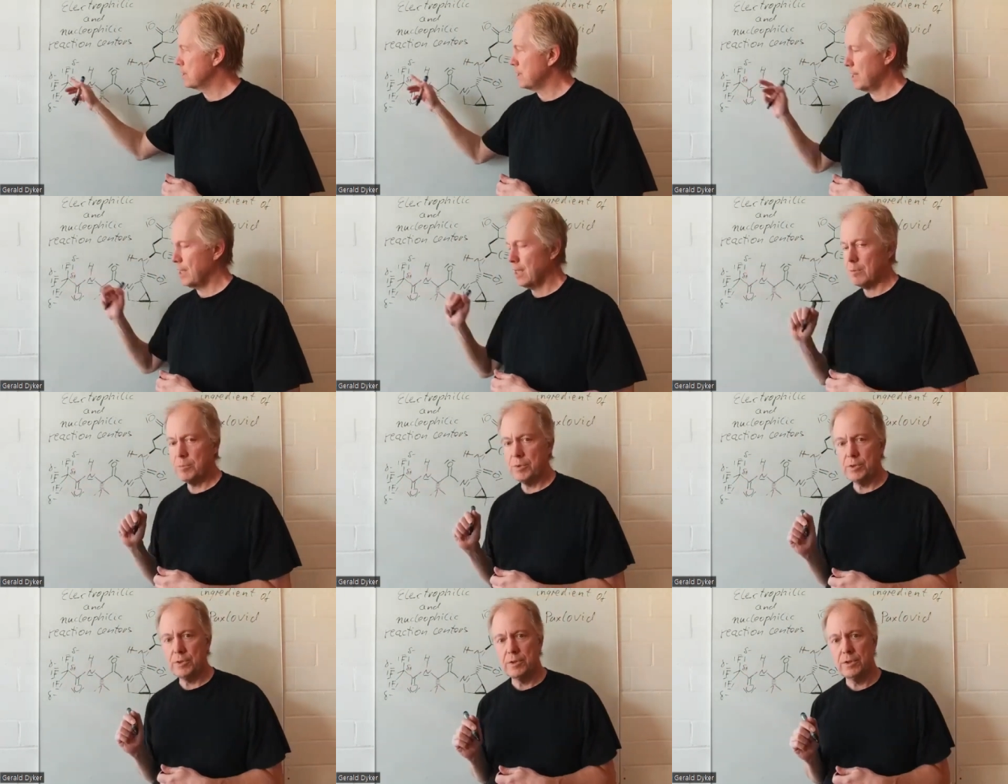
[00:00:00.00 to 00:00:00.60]

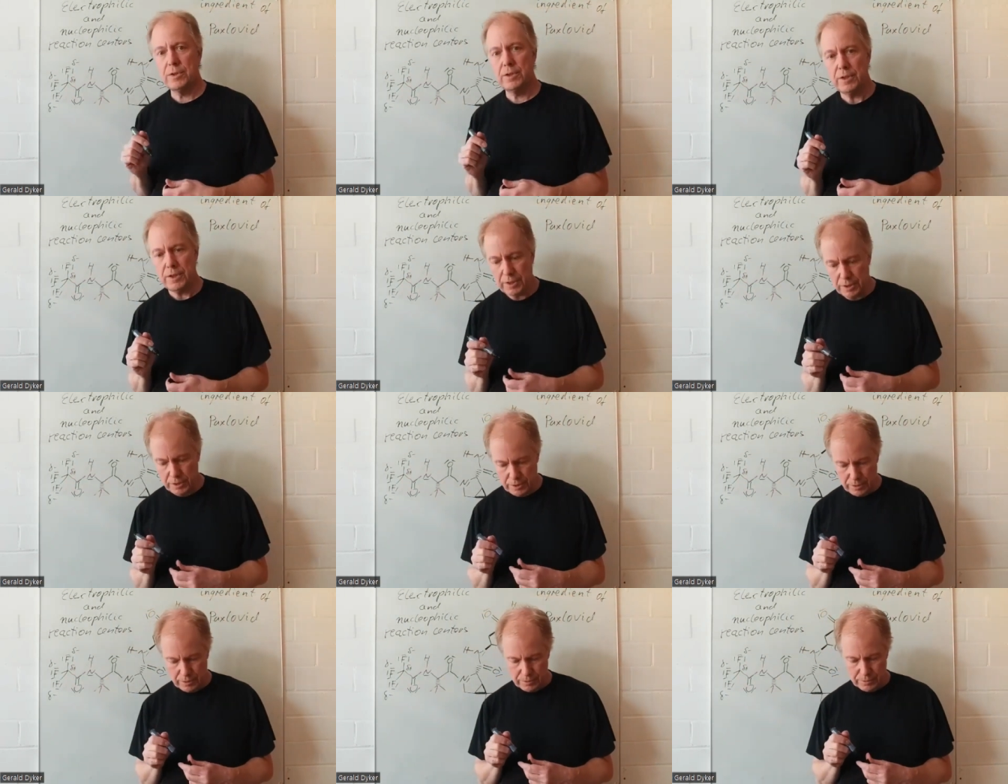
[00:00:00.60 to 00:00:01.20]
carbon
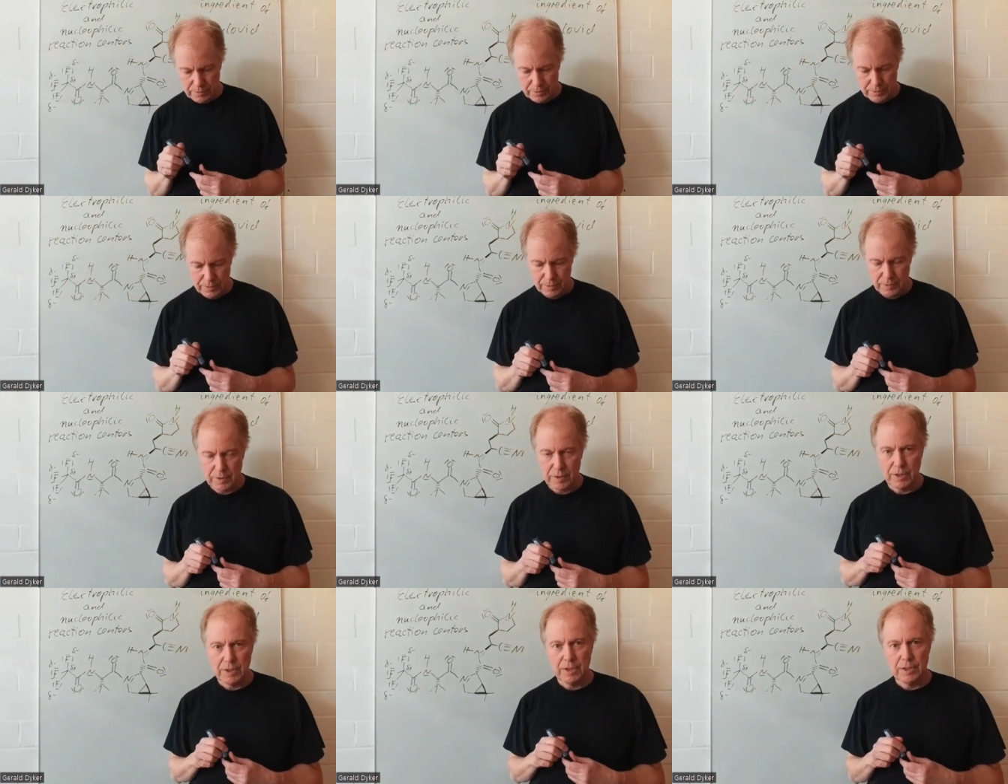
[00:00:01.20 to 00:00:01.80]
here.
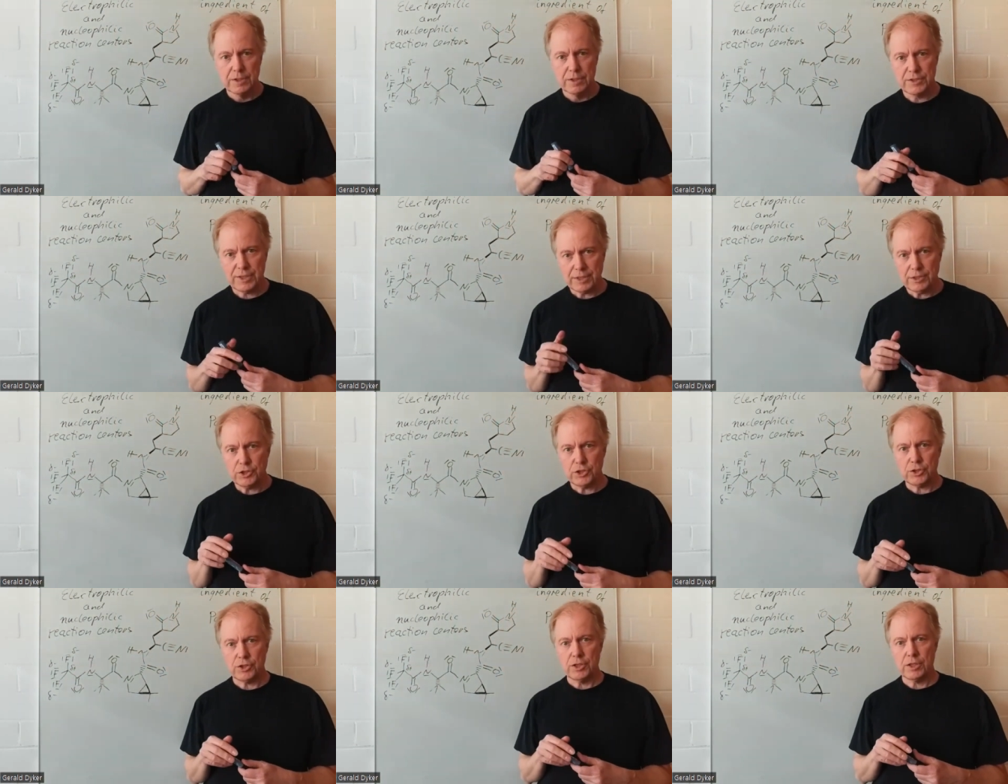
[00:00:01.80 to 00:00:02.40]

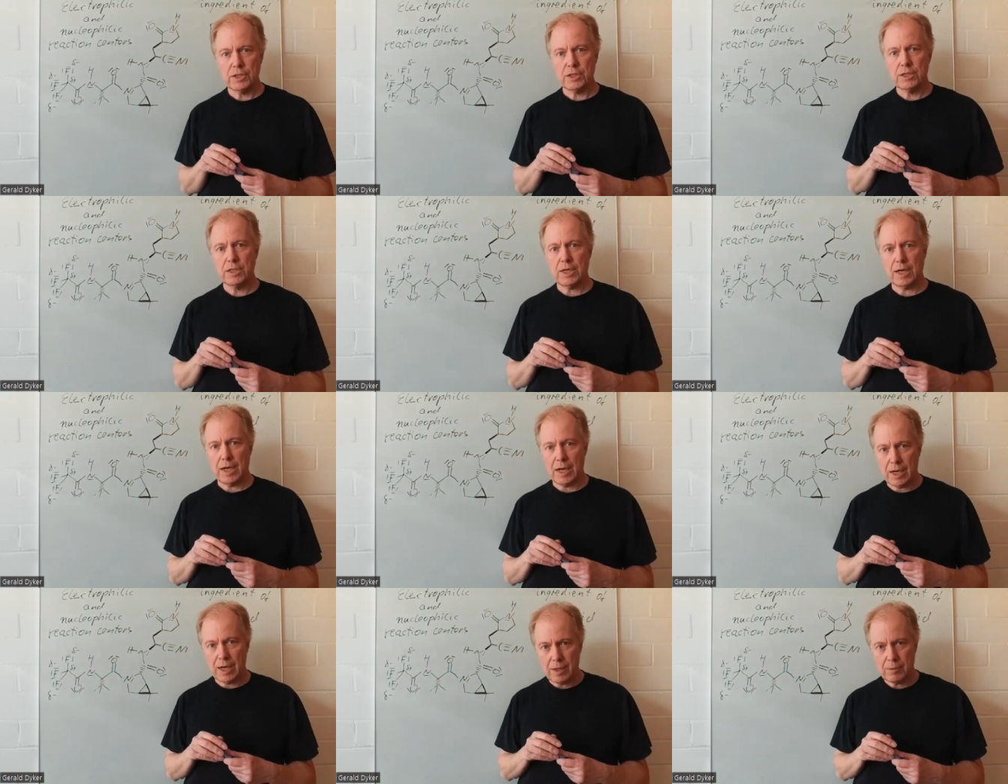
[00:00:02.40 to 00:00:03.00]
Such a
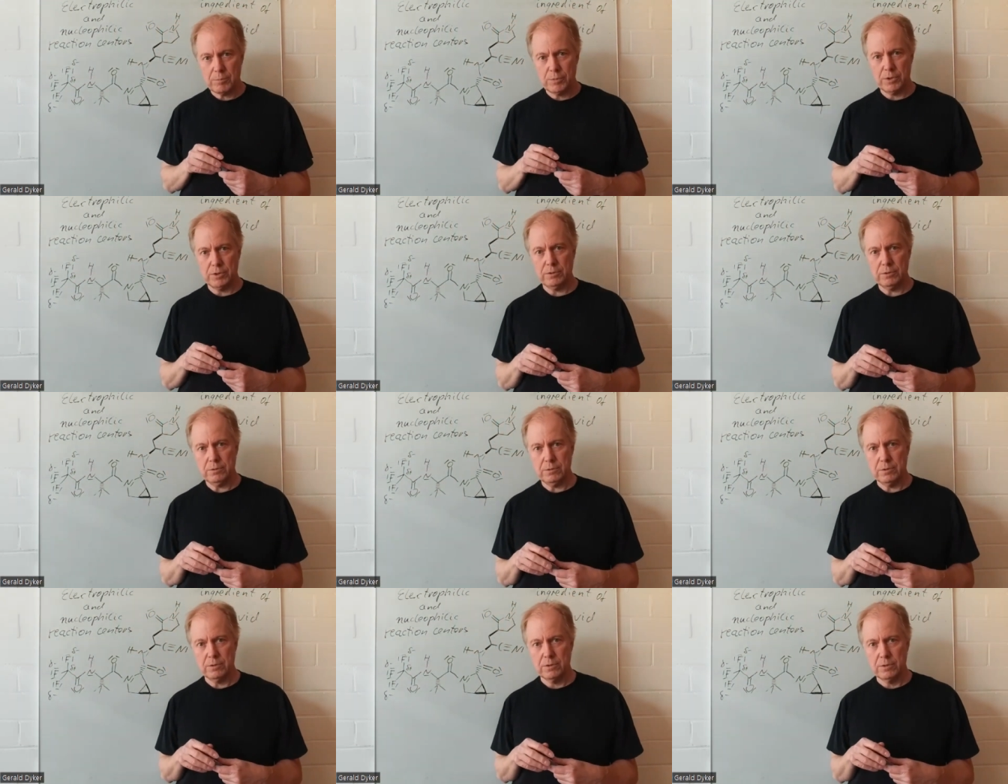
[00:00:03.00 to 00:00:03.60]

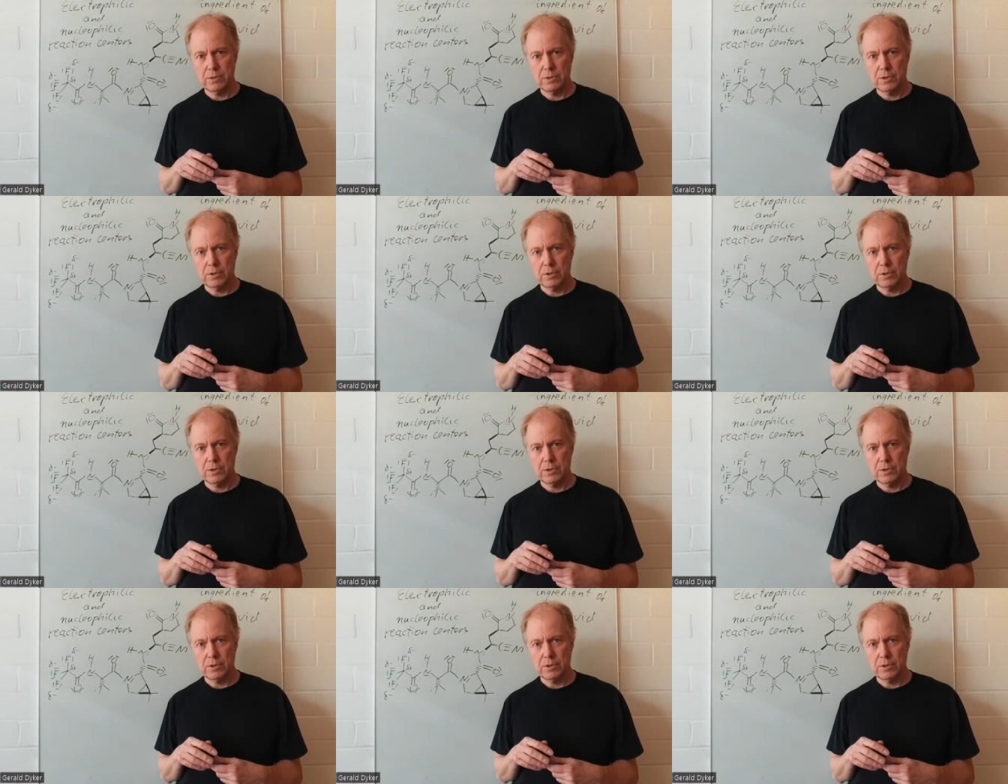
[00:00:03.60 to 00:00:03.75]
carbon